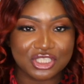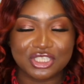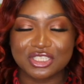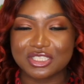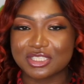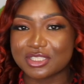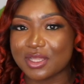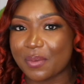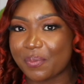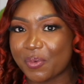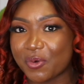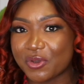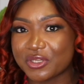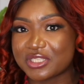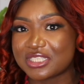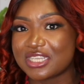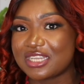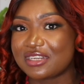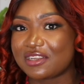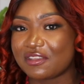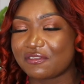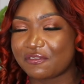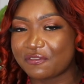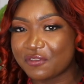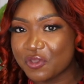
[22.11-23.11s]
she's
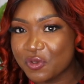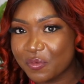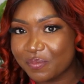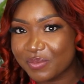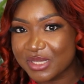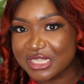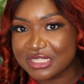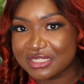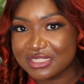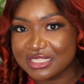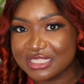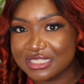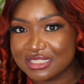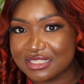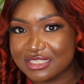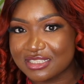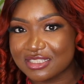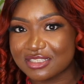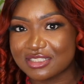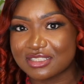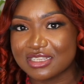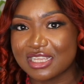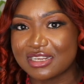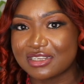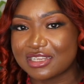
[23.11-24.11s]
supported a few
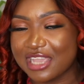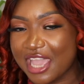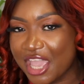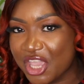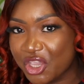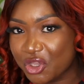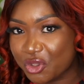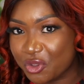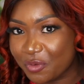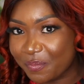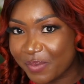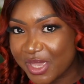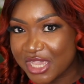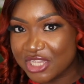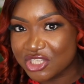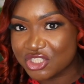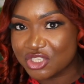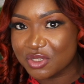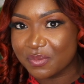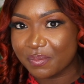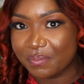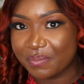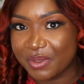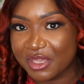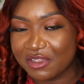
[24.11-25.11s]
businesses in their
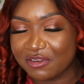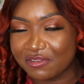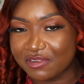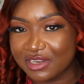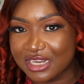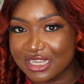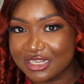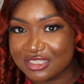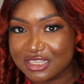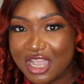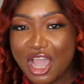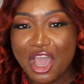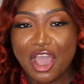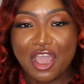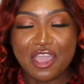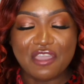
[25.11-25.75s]
incubation period.